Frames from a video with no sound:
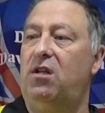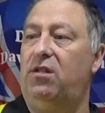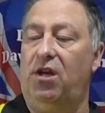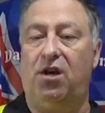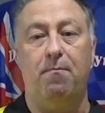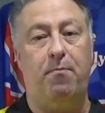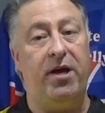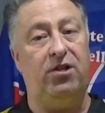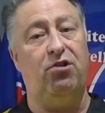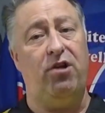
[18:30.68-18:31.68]
You can
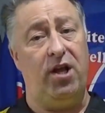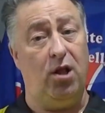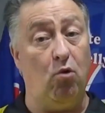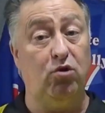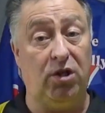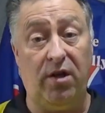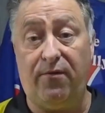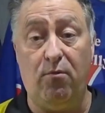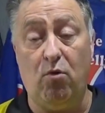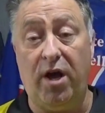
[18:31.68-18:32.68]
picture it in loads of
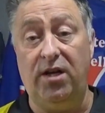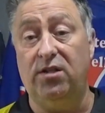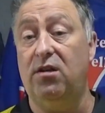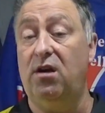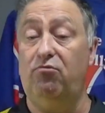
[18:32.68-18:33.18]
different ways.